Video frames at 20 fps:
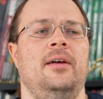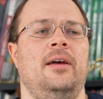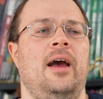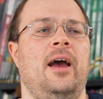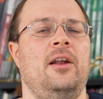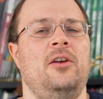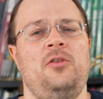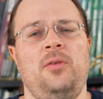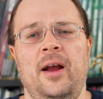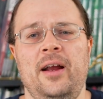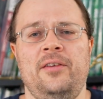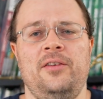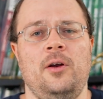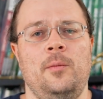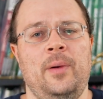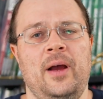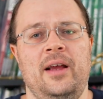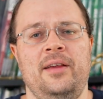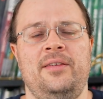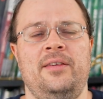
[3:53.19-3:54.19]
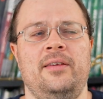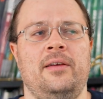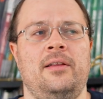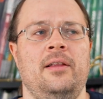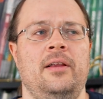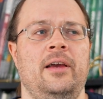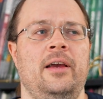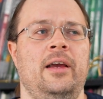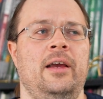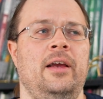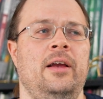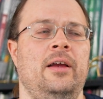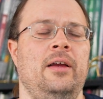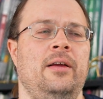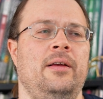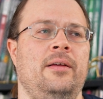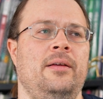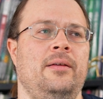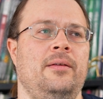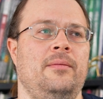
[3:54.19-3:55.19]
And traits are
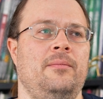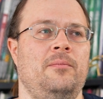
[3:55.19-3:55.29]
basically